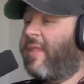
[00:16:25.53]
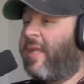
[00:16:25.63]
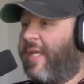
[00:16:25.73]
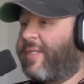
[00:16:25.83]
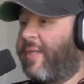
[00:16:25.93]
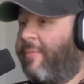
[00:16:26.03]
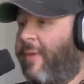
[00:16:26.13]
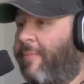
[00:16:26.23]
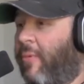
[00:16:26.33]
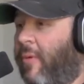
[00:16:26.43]
the needs of the
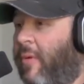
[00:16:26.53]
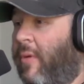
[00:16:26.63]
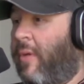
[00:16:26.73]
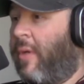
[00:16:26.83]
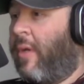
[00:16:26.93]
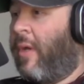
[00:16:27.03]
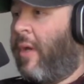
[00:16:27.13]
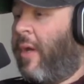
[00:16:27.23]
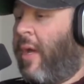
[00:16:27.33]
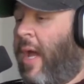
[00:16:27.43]
people.
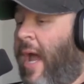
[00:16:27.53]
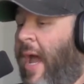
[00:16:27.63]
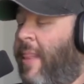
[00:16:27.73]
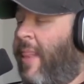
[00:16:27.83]
And